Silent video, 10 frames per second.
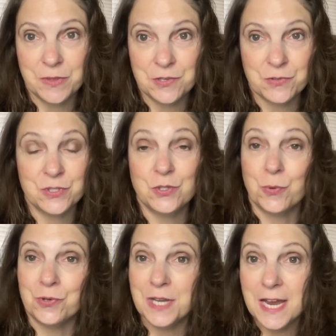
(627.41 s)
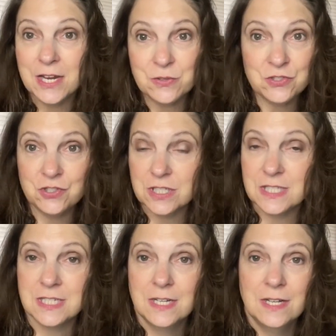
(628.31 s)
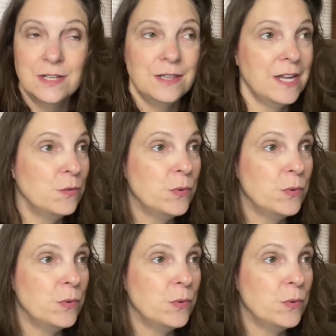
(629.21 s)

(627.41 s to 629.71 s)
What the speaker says: There was tornadoes just like